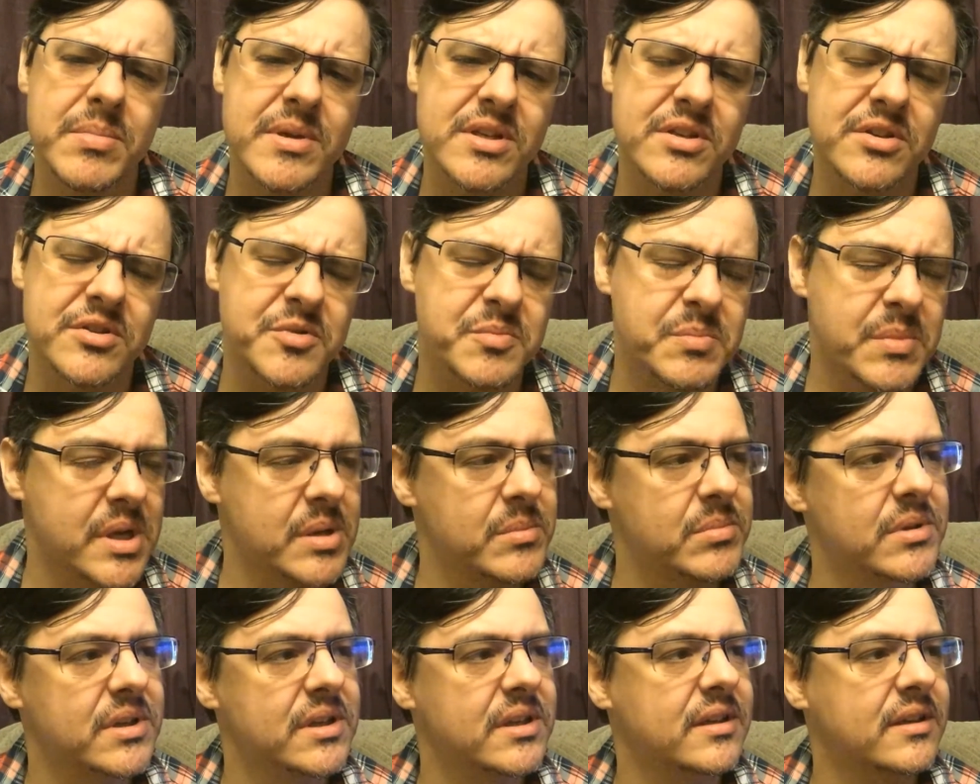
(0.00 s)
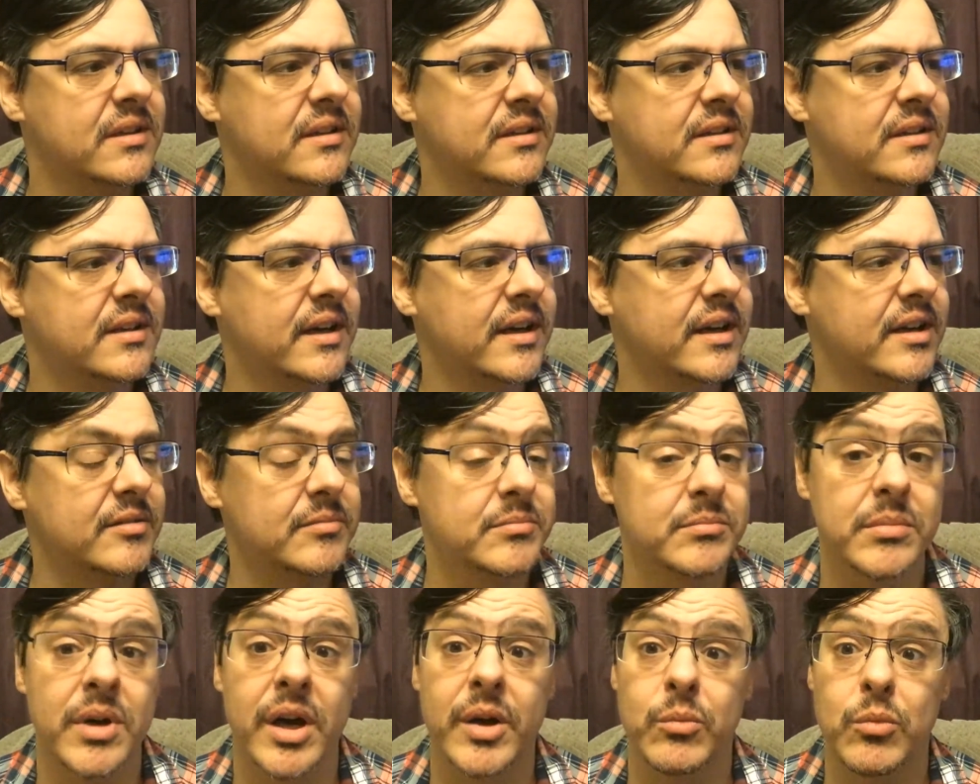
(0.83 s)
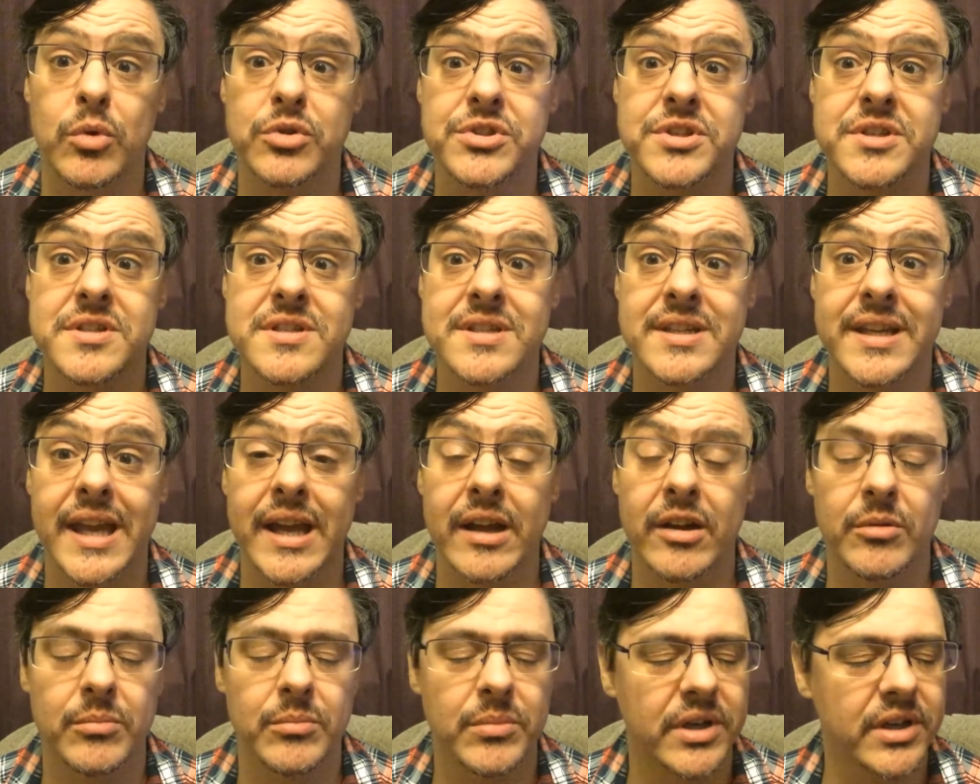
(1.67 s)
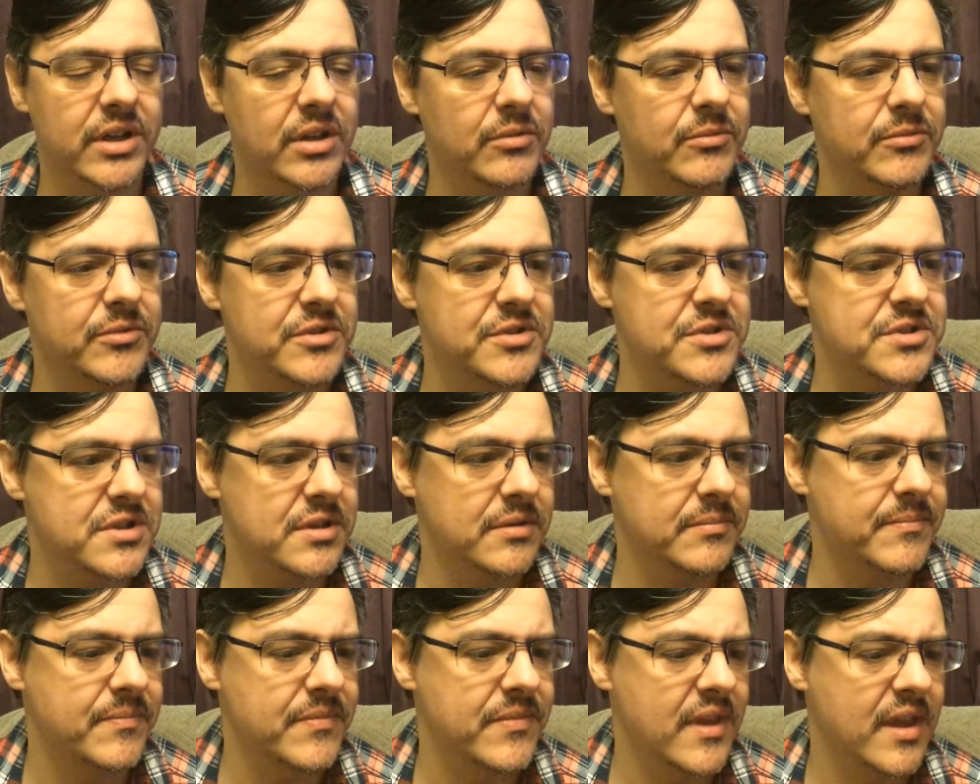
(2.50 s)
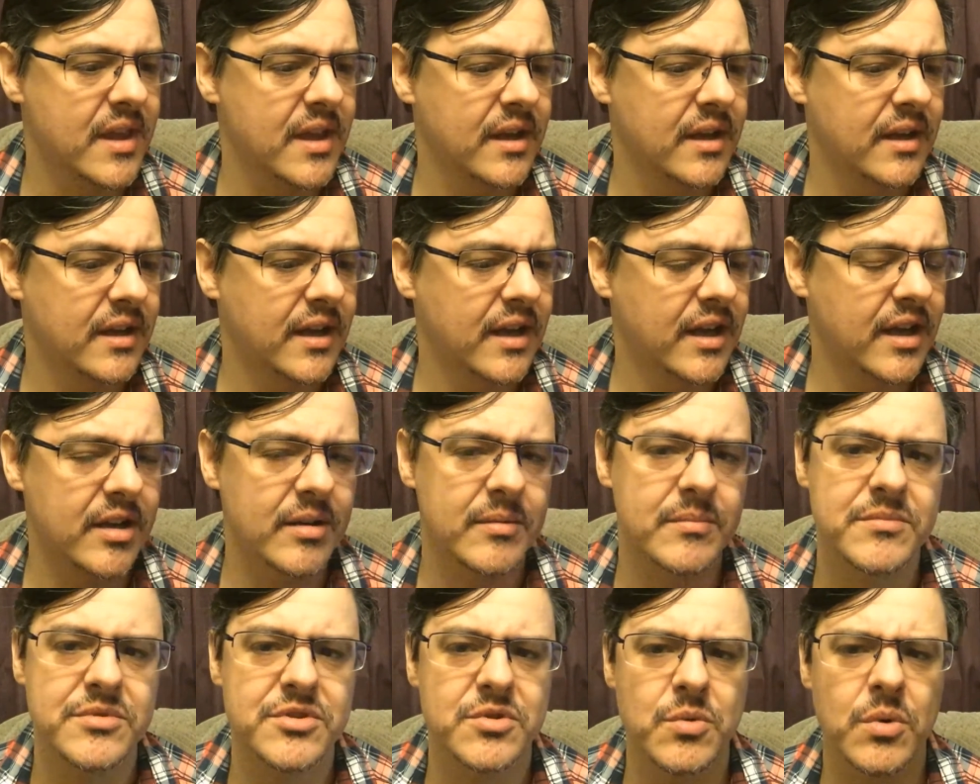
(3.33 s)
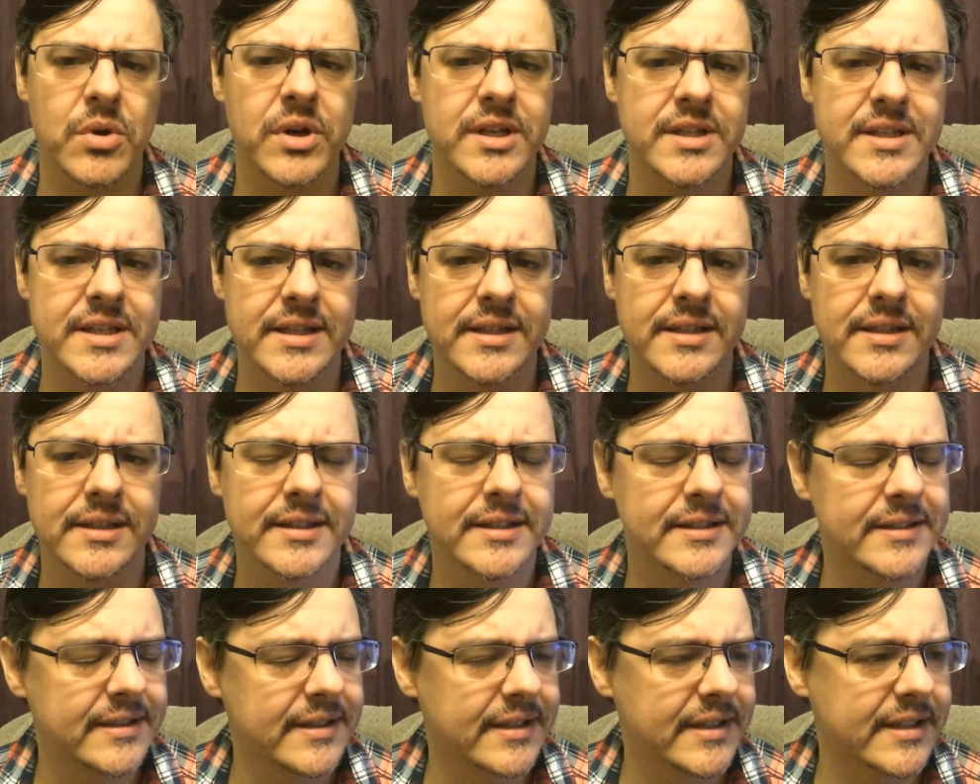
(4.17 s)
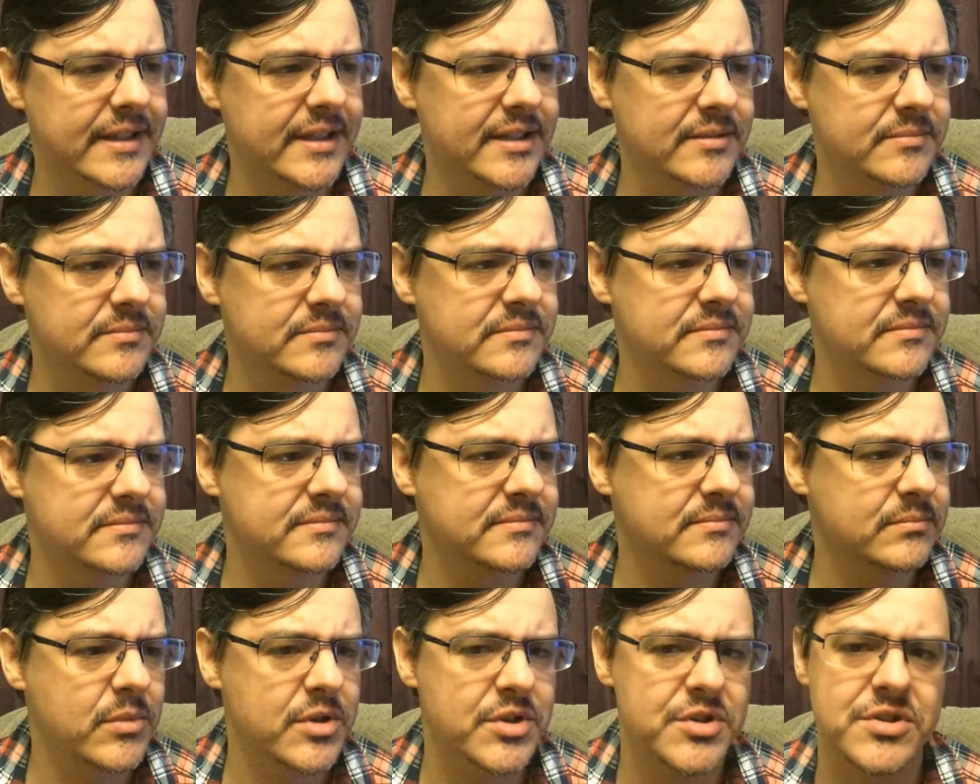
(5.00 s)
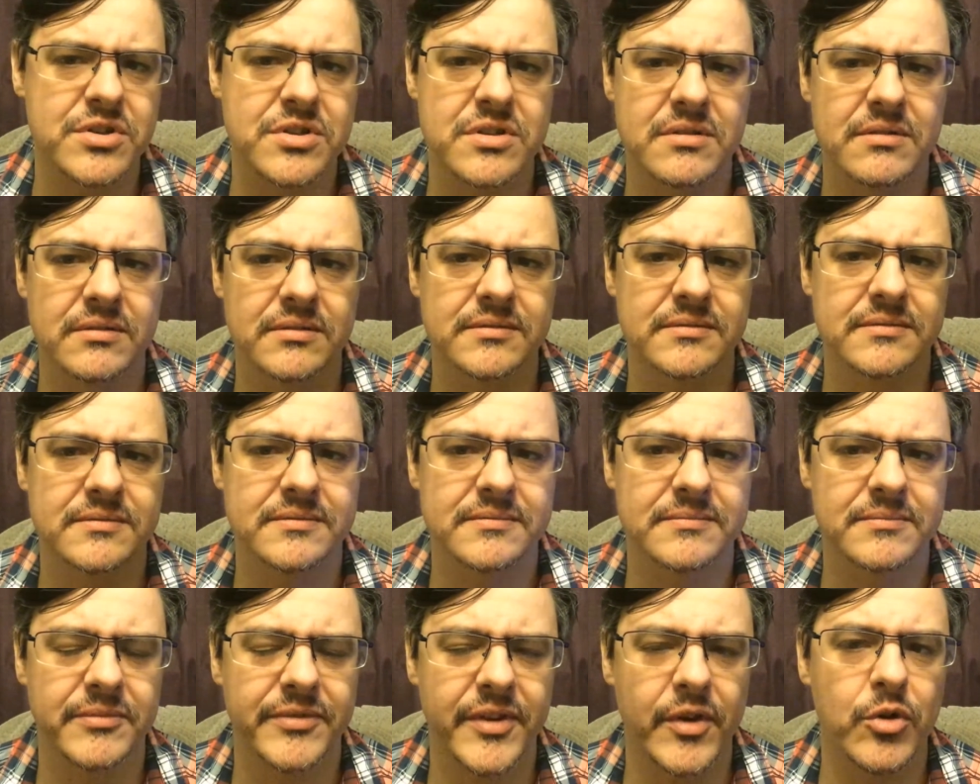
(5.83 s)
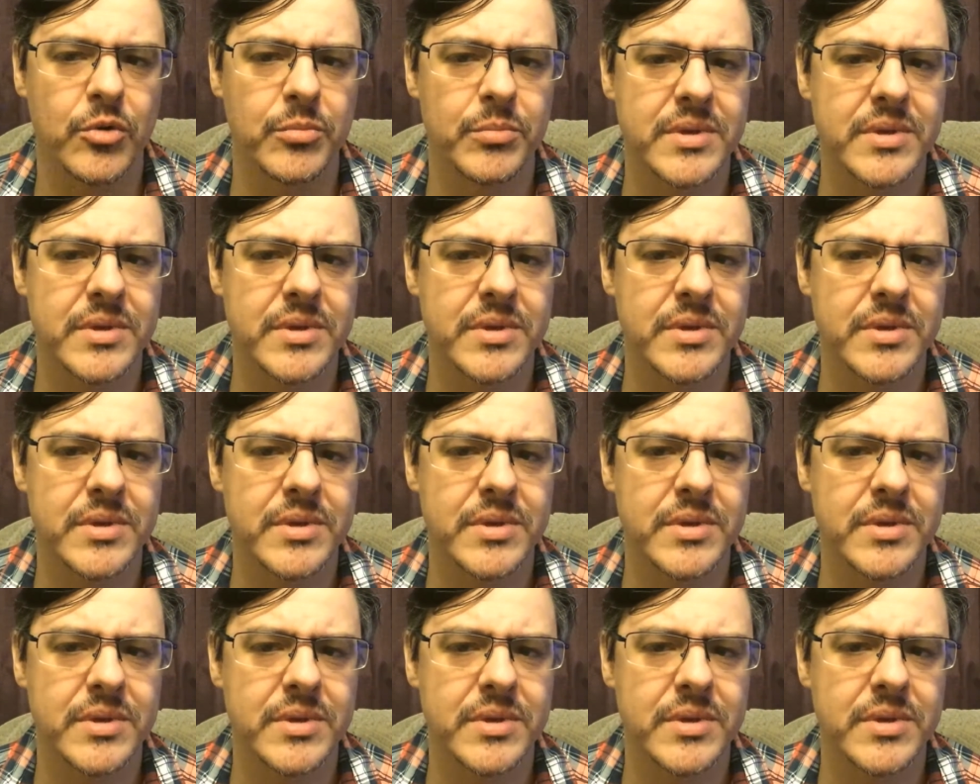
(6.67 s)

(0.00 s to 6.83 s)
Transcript: just maybe I wanted to get out of my comfort zone. So what I did, which felt a